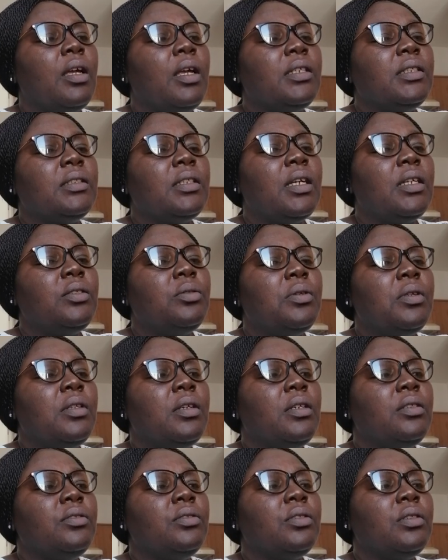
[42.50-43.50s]
I start with
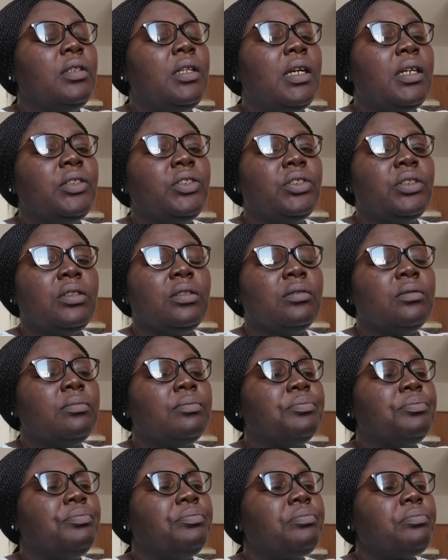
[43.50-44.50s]
the introduction.
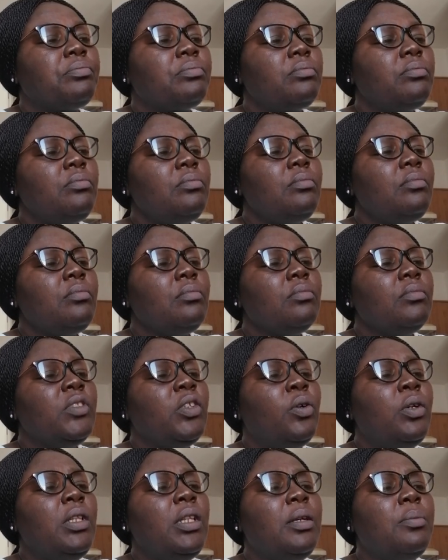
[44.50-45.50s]

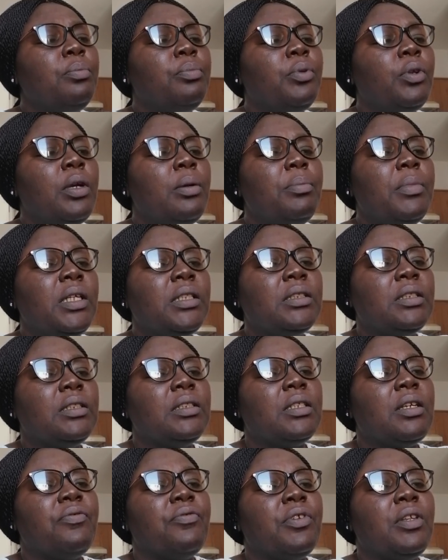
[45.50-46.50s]
Unemployment
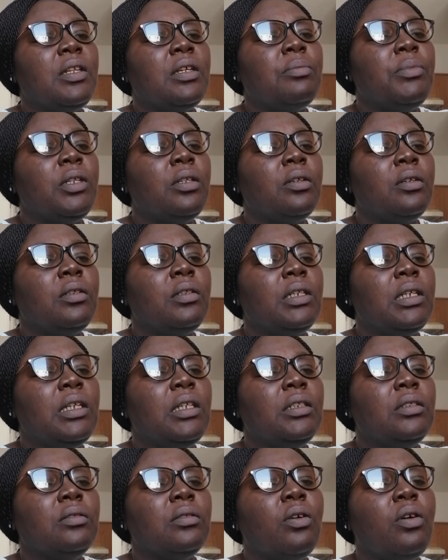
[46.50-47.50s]
is a phenomenon
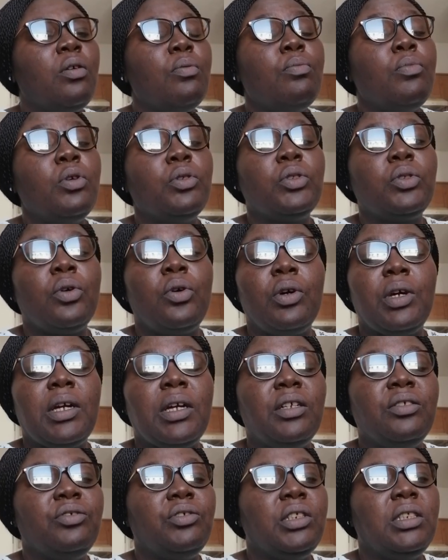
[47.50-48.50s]
in almost all
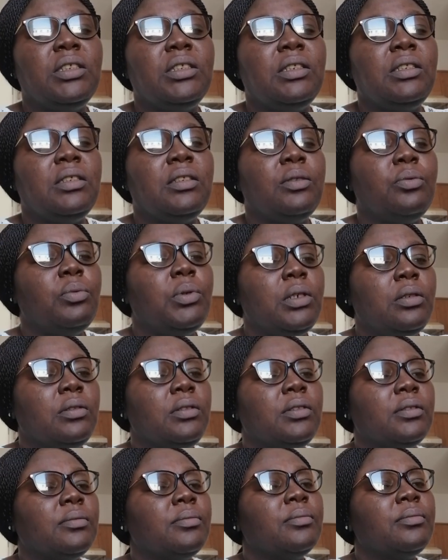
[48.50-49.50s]
countries in the
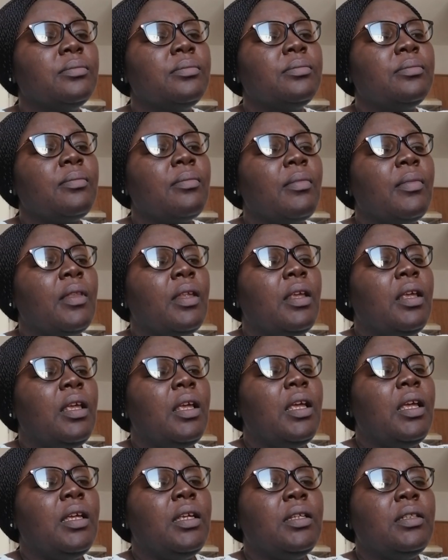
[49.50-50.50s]
world,
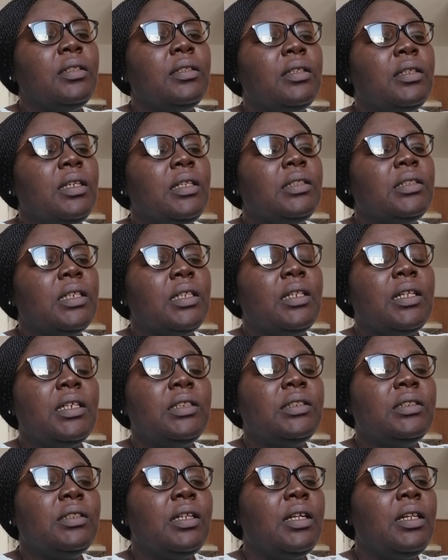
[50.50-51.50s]
and
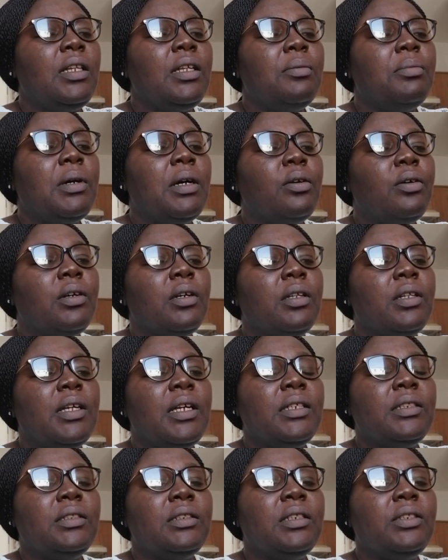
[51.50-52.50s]
International Labour
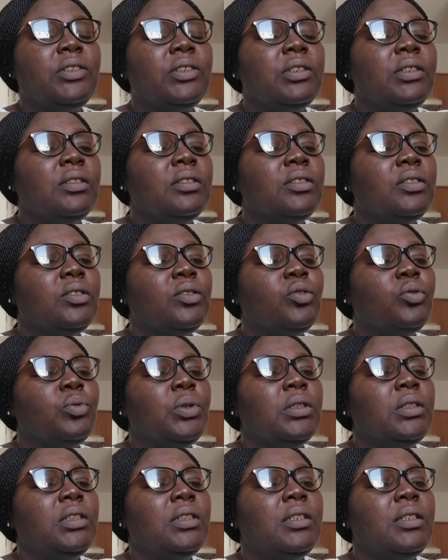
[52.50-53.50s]
Organization's
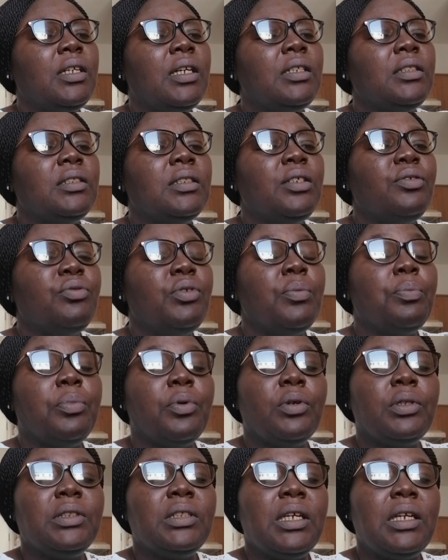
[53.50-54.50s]
2019
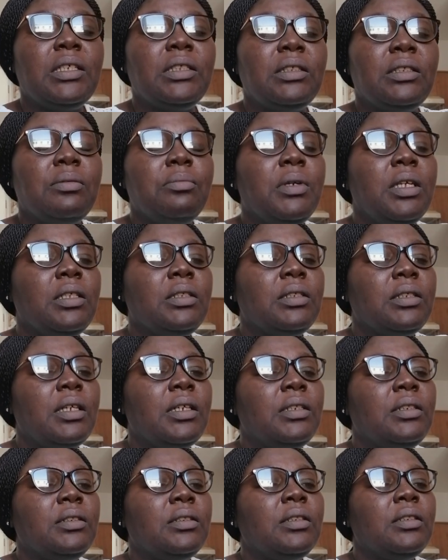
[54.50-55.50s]
report
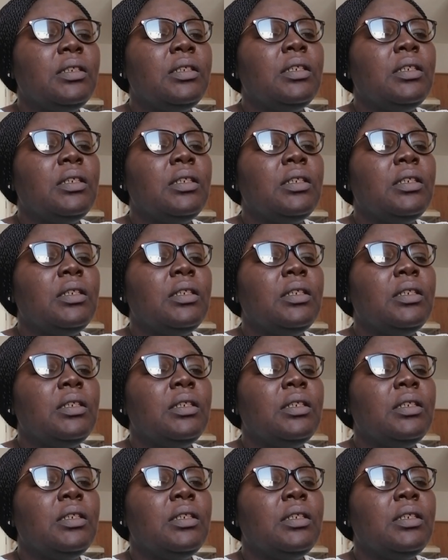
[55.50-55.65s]
estimated